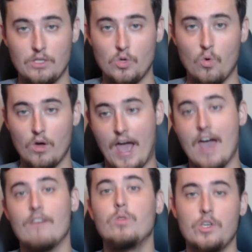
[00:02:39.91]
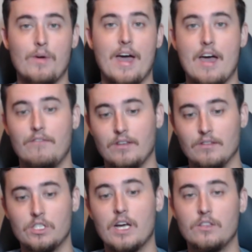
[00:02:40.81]
You have what you have,
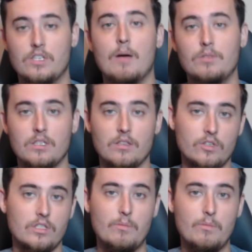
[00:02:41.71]
and Scott Thompson looks